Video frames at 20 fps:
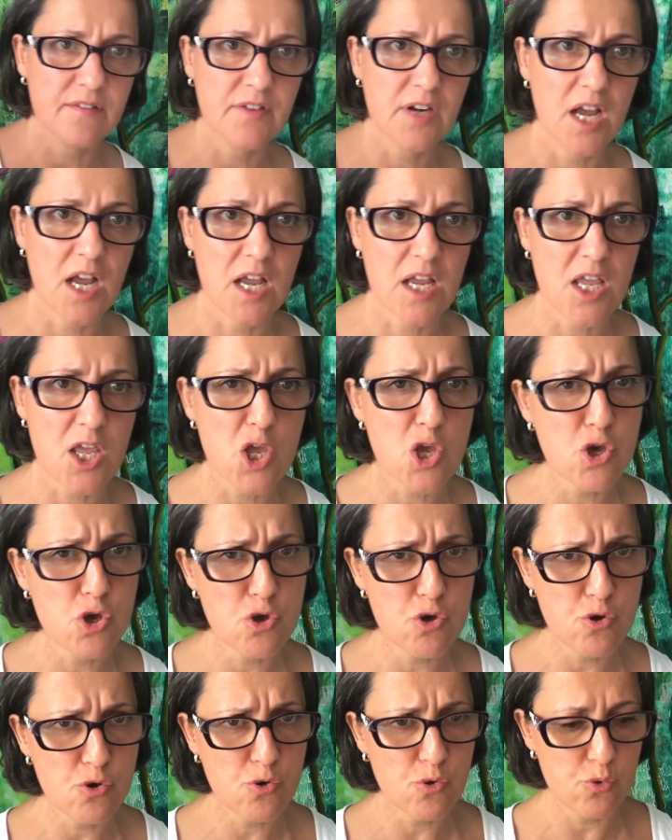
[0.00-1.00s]
of like,
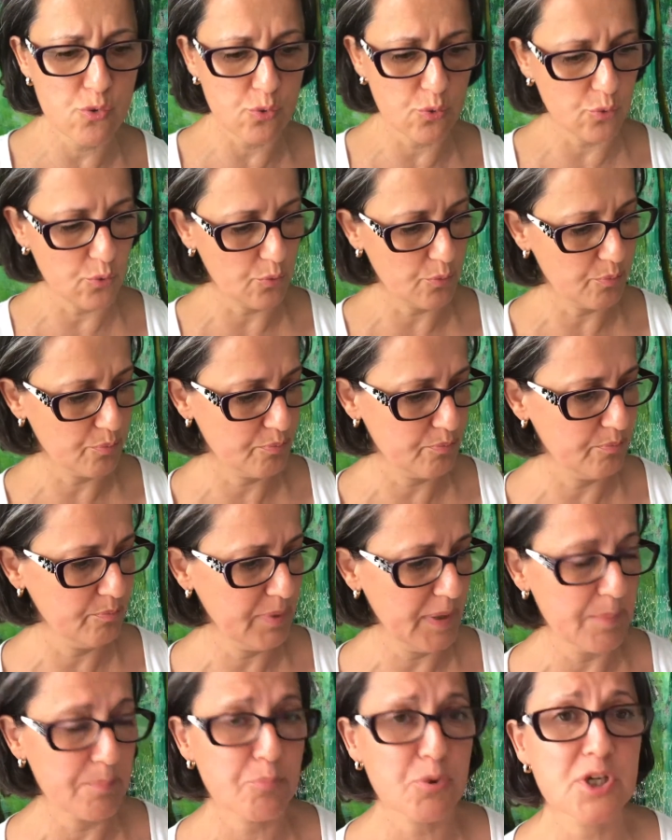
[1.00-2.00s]
ooh,
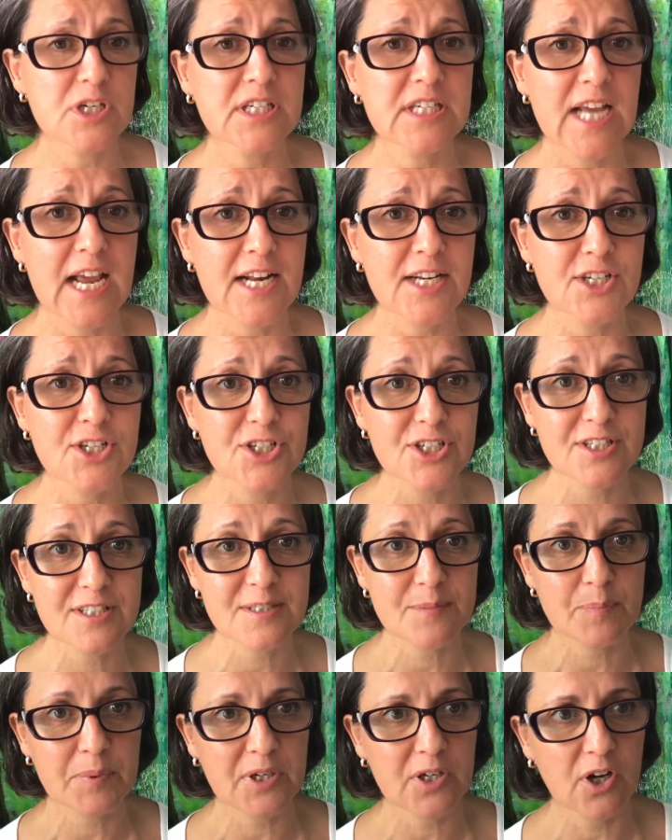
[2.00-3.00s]
bit
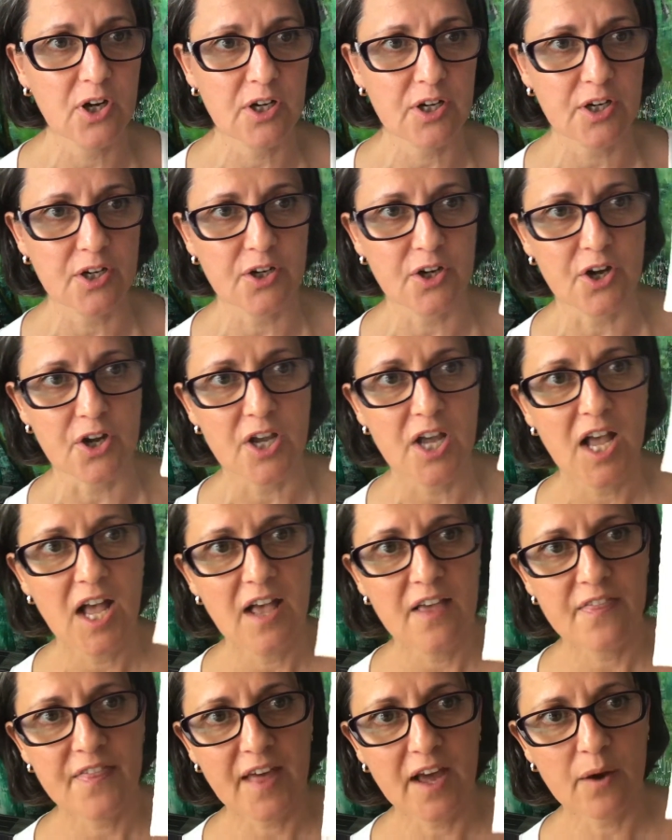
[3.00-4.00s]
pretentious, but I don't know.
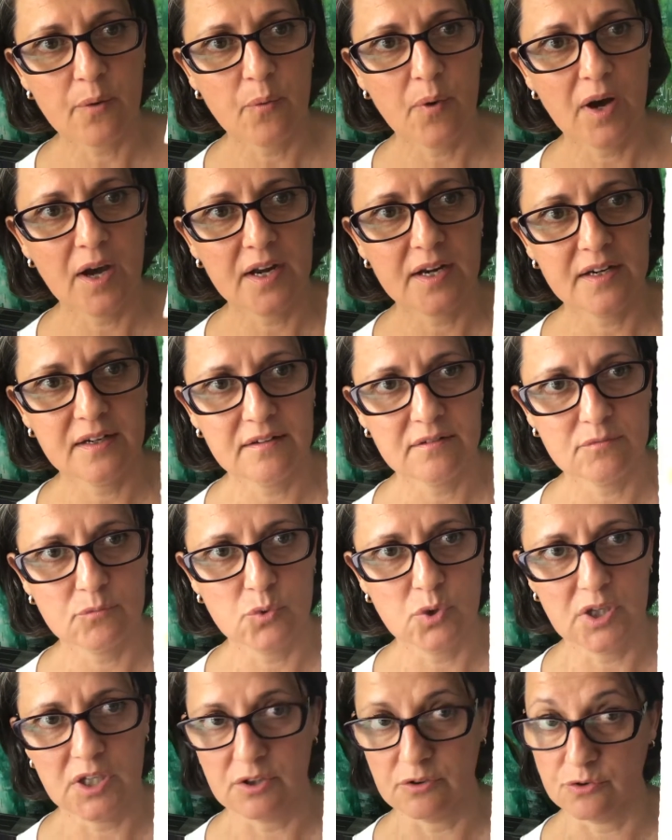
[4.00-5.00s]
That one
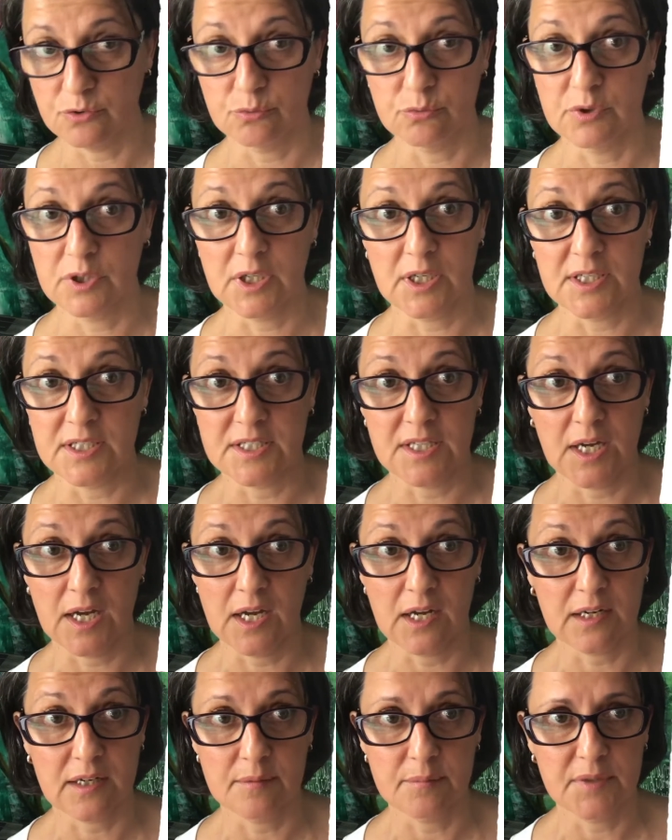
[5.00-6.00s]
was really
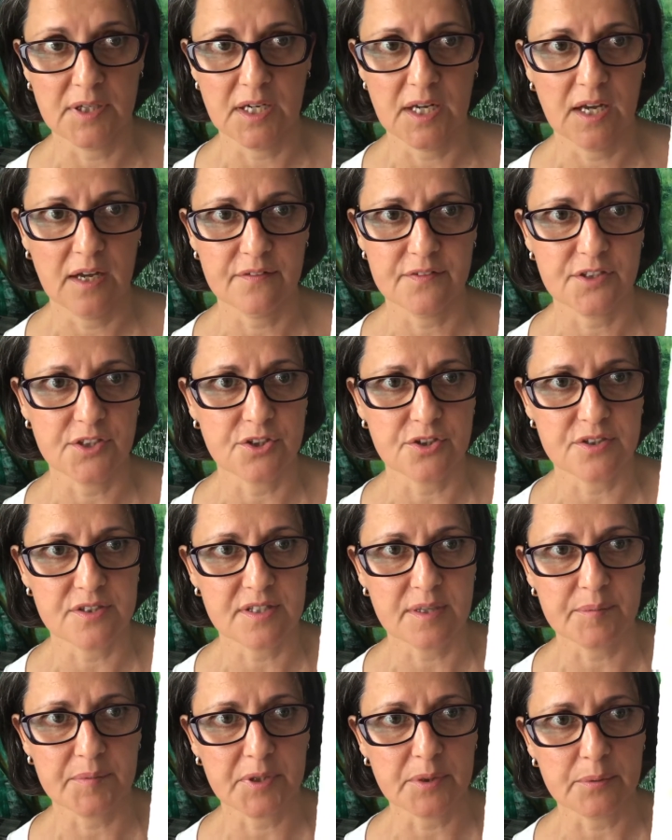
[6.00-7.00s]
dark. I'm going to have to do
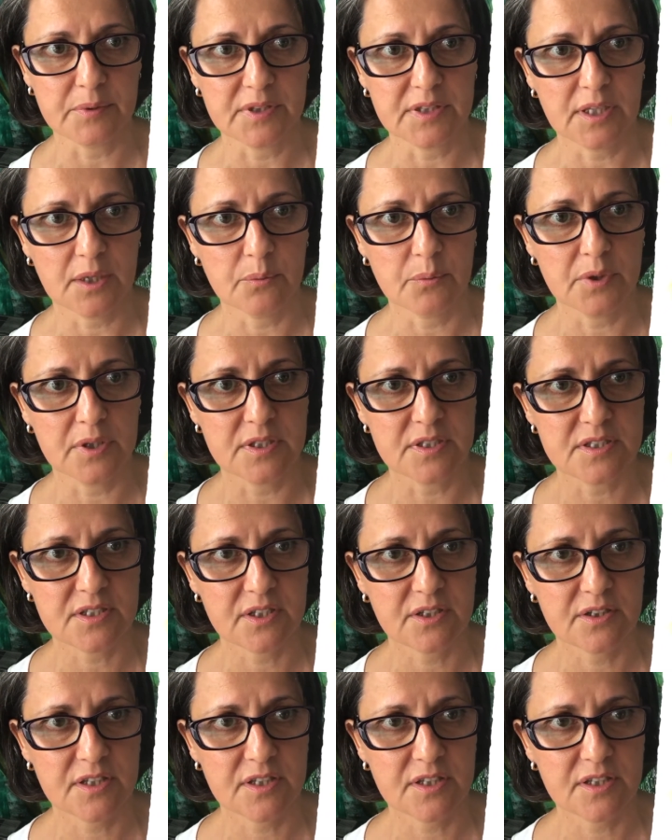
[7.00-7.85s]
something with that one. So